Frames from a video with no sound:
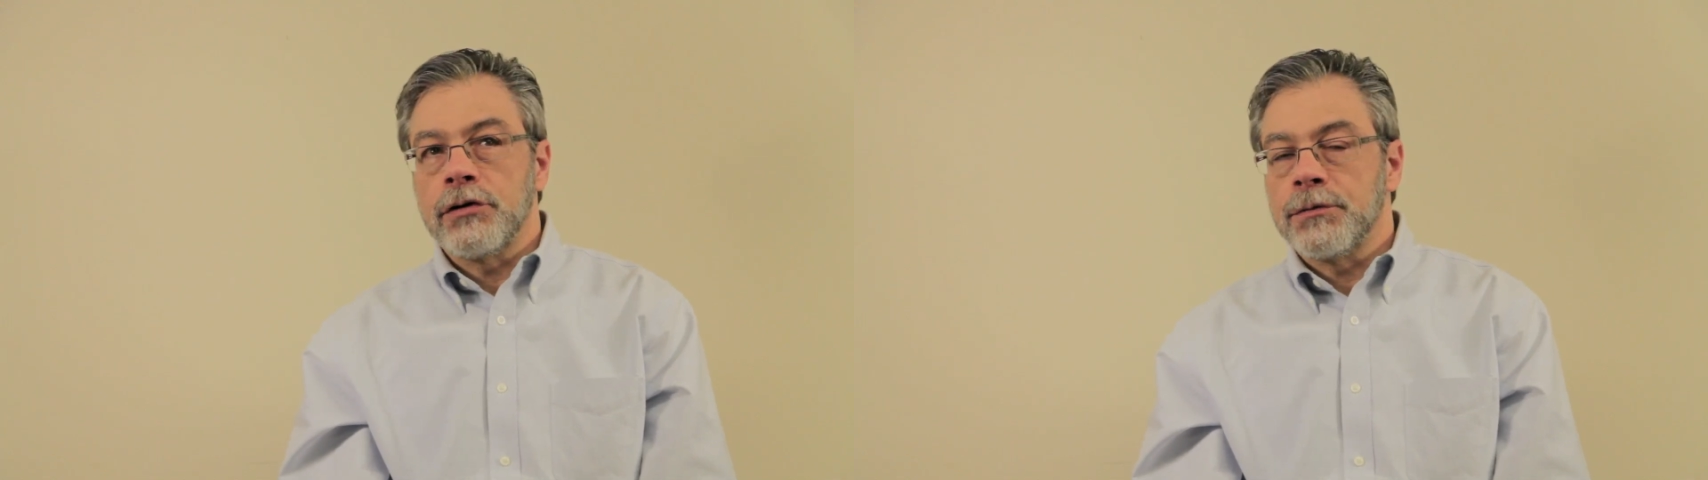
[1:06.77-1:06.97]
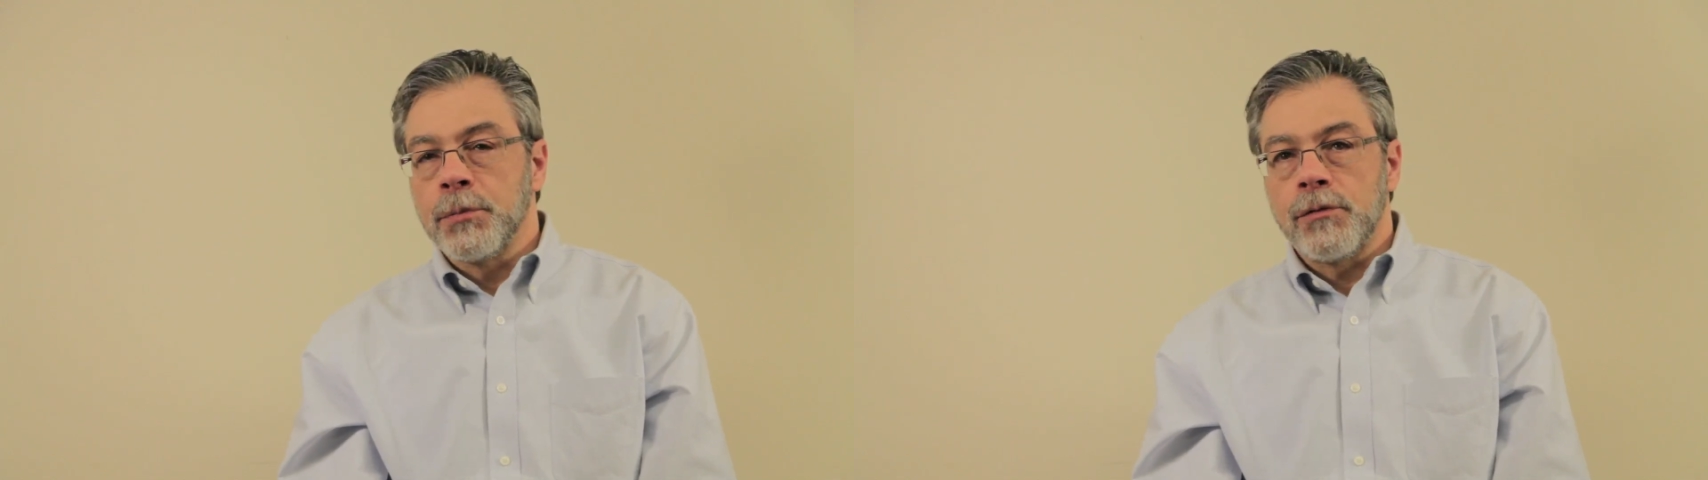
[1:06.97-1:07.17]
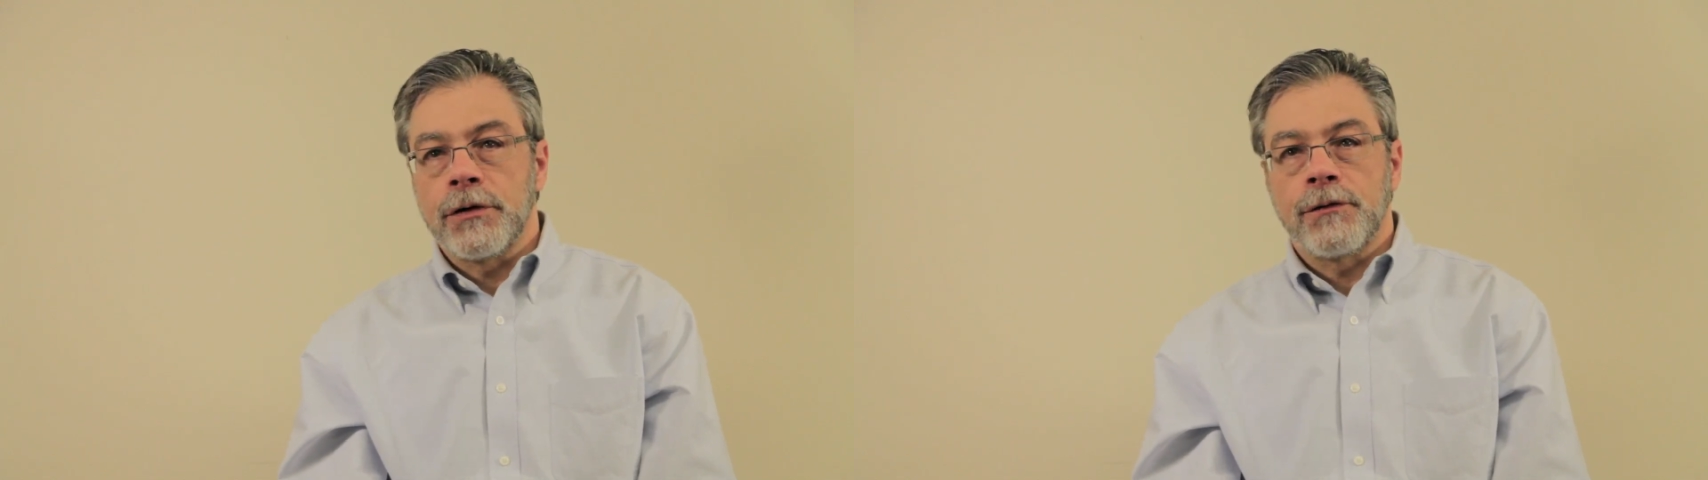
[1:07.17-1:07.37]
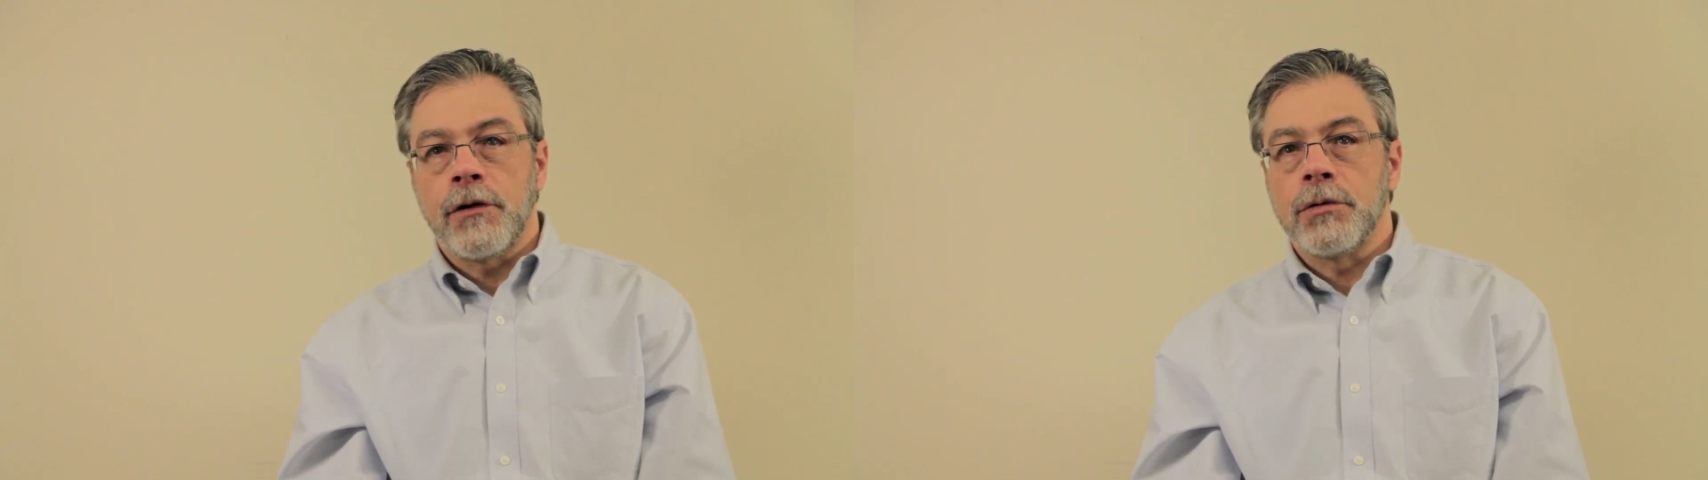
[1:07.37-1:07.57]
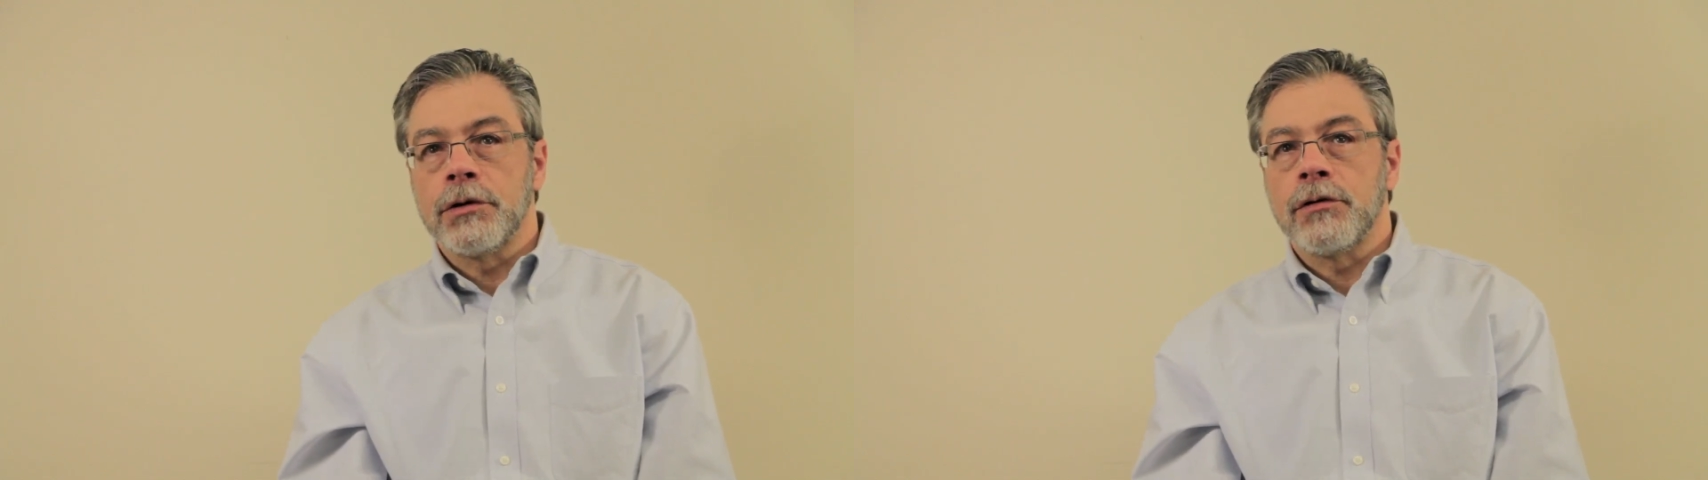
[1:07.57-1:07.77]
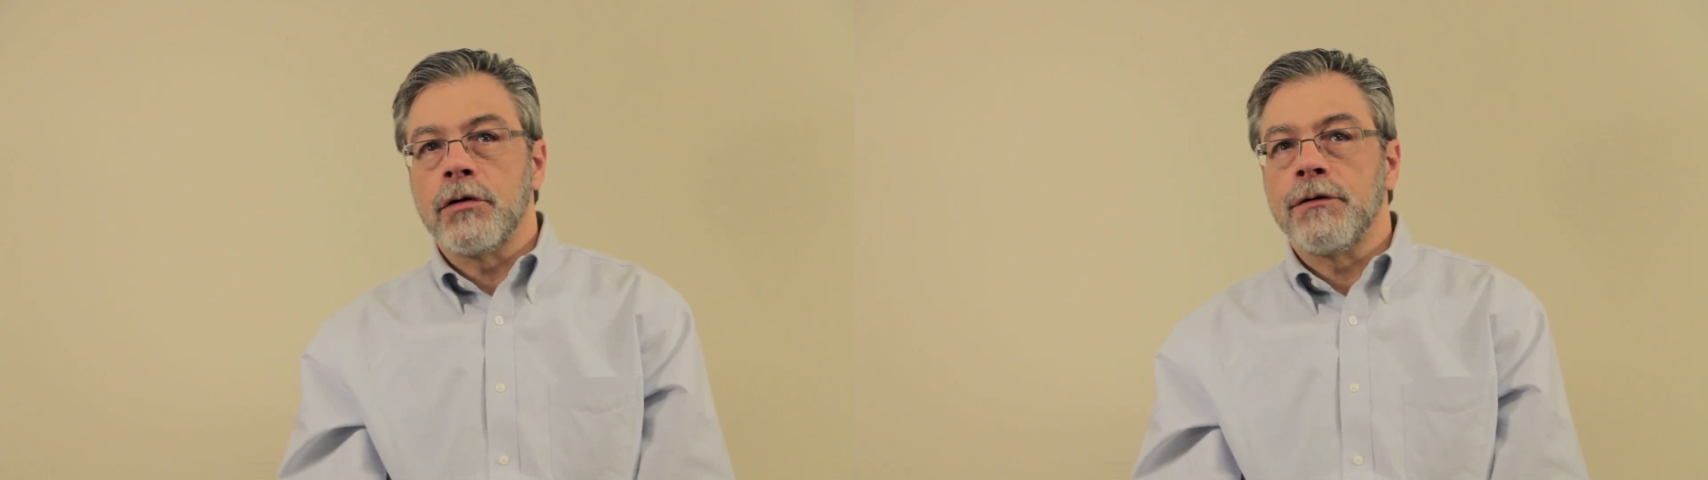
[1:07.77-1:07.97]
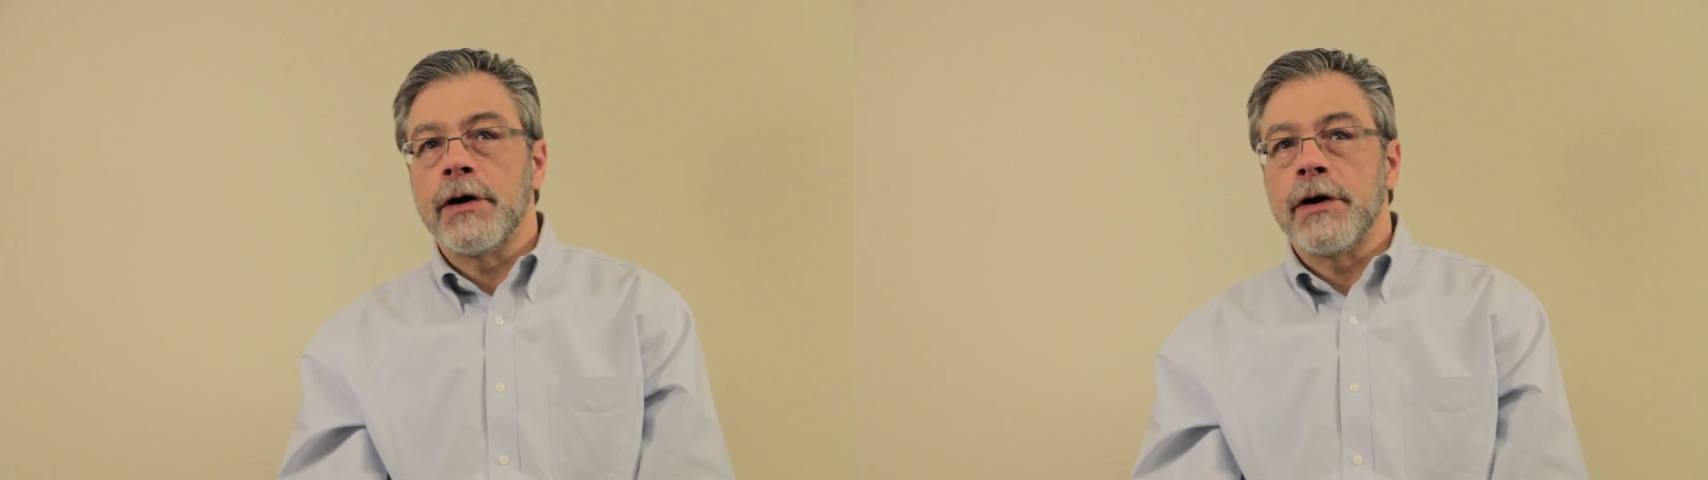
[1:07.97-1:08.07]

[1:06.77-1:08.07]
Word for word: just moving forward so